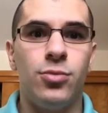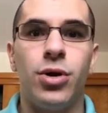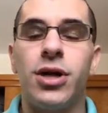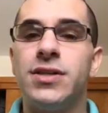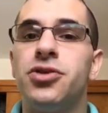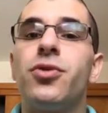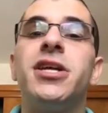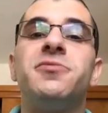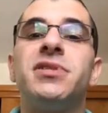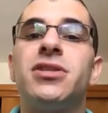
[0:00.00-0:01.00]
Because
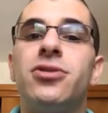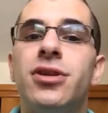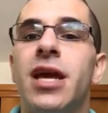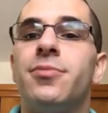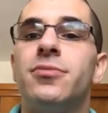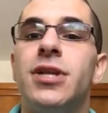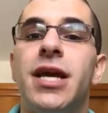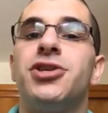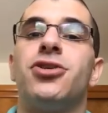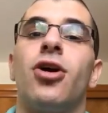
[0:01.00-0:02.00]
derangements in their
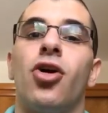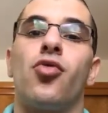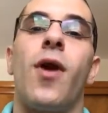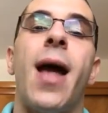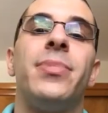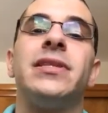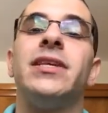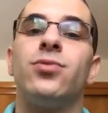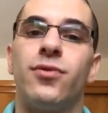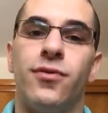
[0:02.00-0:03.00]
nature are
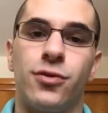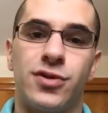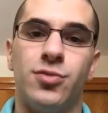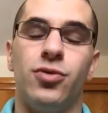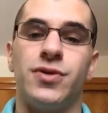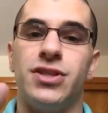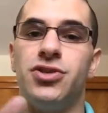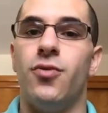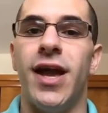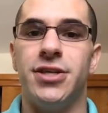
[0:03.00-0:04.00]
rapidly reversible
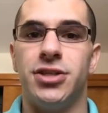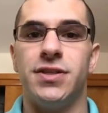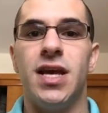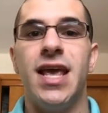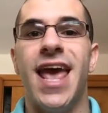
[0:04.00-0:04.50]
situations.